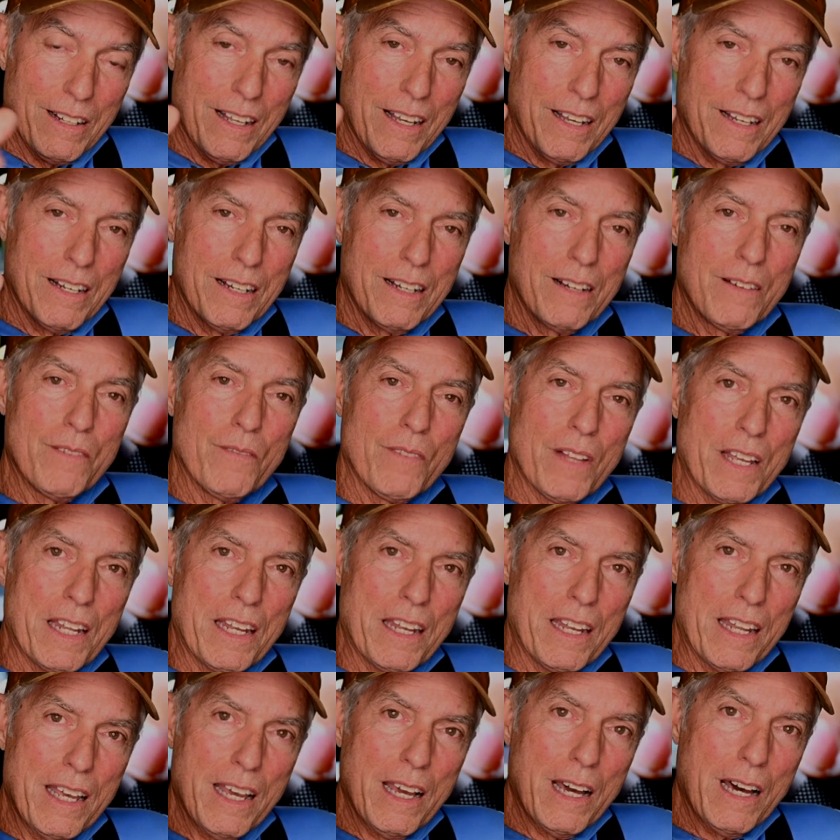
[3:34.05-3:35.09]

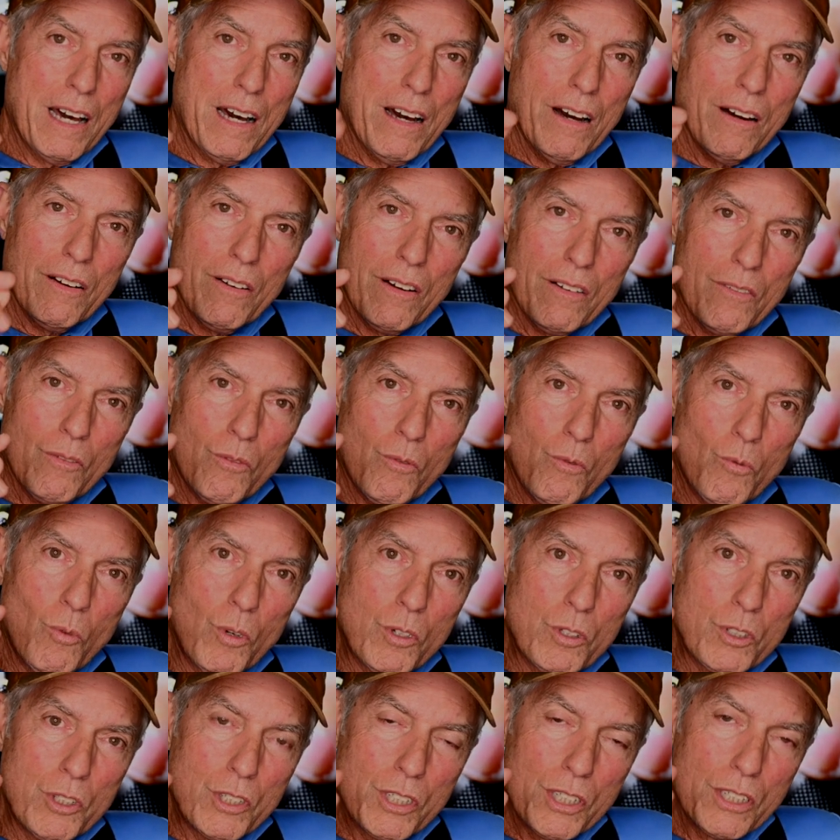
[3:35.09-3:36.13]
And now,
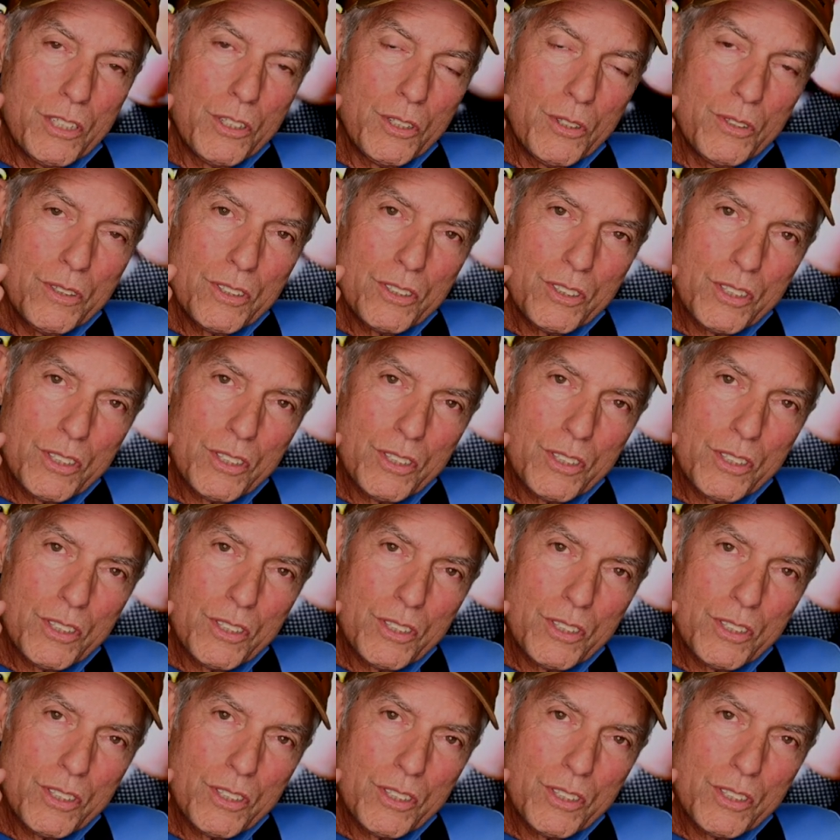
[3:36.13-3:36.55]
what you can do